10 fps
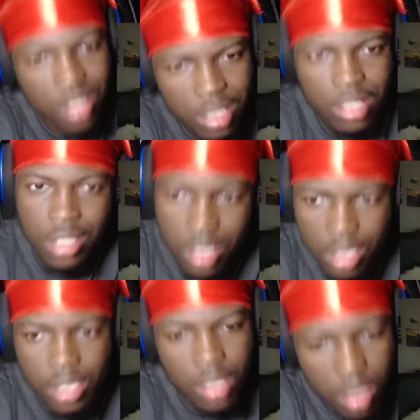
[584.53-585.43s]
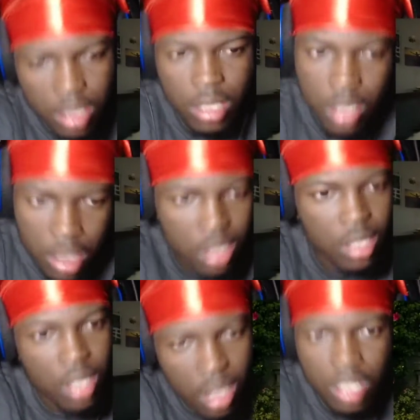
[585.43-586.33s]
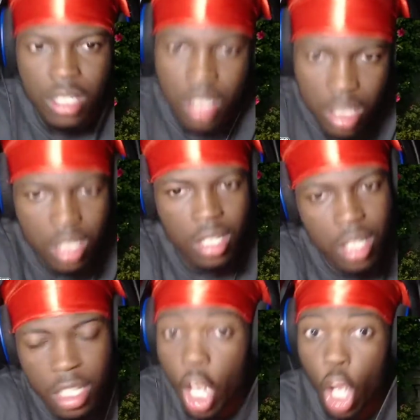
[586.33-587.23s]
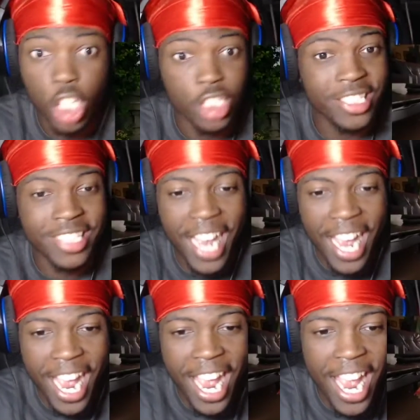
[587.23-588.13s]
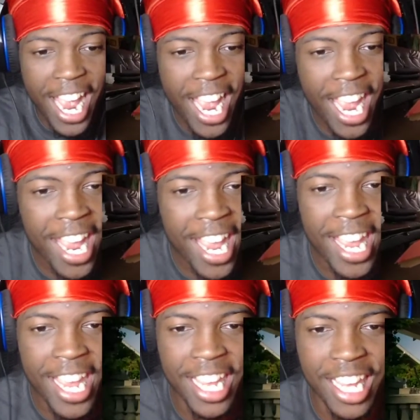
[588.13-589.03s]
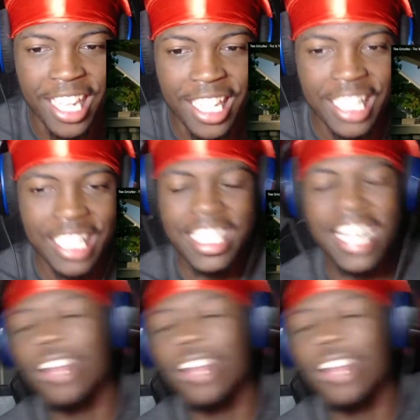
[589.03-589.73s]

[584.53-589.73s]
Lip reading: Pull up, can't believe his eyes, all his doors was gone. Dang. They done